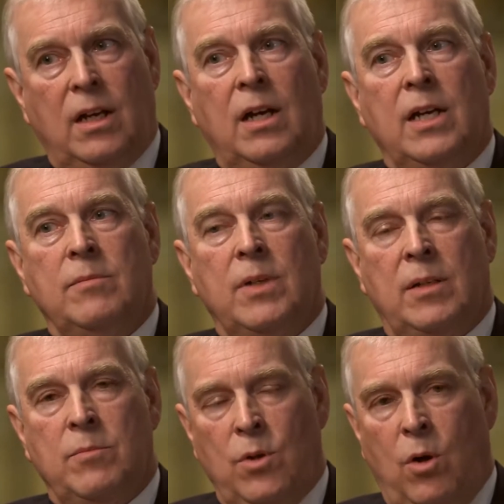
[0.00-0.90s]
I
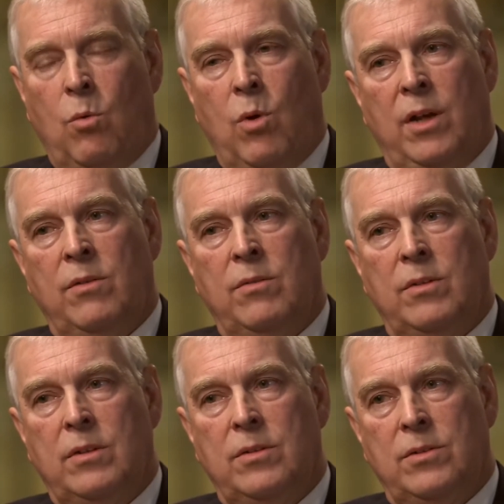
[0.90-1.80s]
am not one
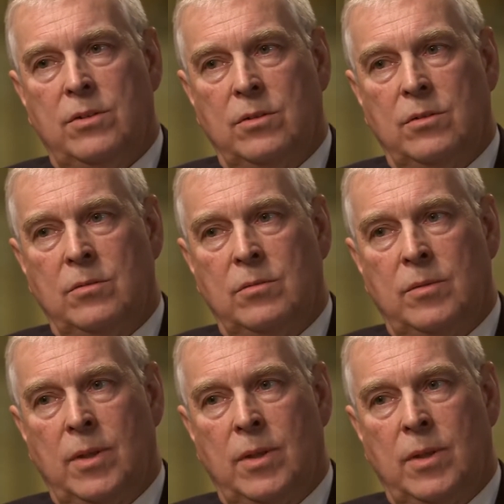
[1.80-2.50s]
to,